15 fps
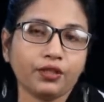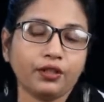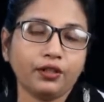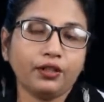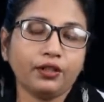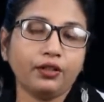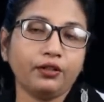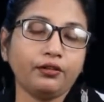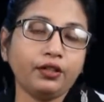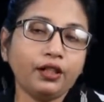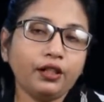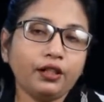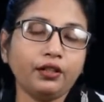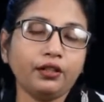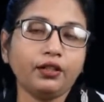
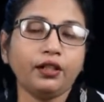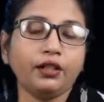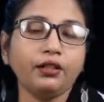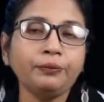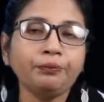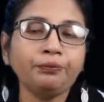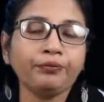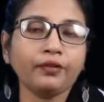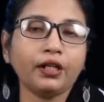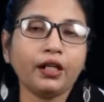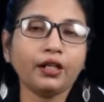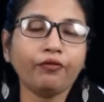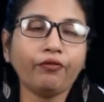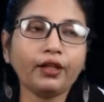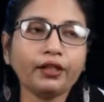regarding
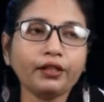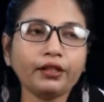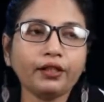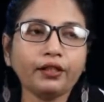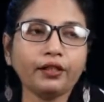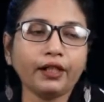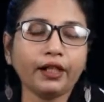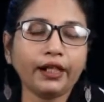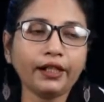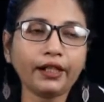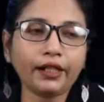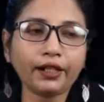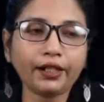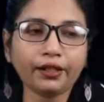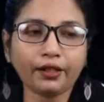that whether
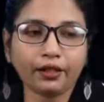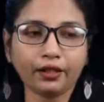any